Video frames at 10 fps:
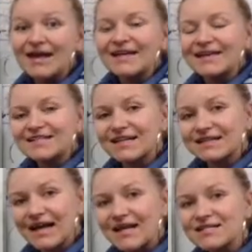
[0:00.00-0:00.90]
He
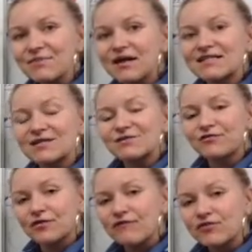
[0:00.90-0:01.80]
declined it because he was
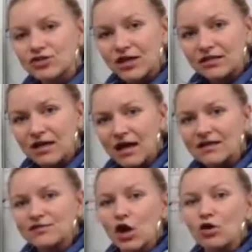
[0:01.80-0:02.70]
from Virginia.
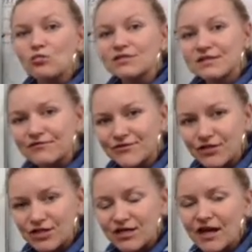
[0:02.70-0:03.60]
His home was in
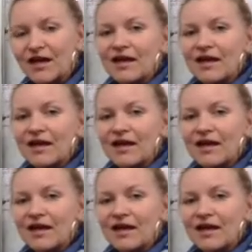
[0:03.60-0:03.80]
Virginia.